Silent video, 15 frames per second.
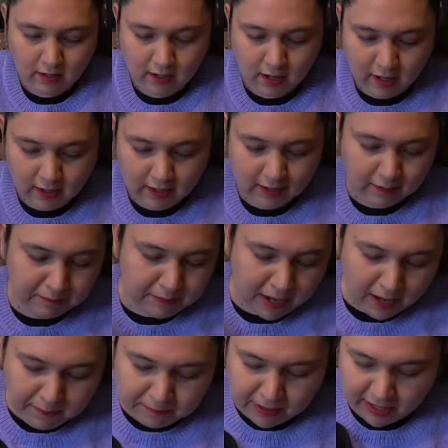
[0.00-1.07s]

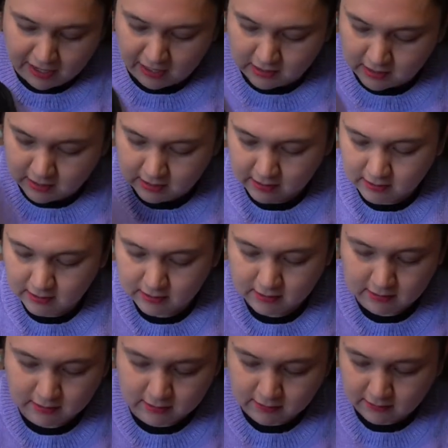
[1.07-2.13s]
backpack.
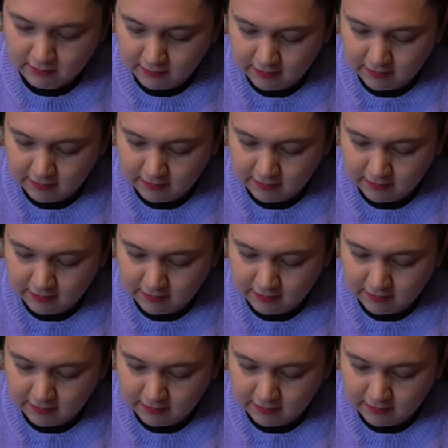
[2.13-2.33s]
Well,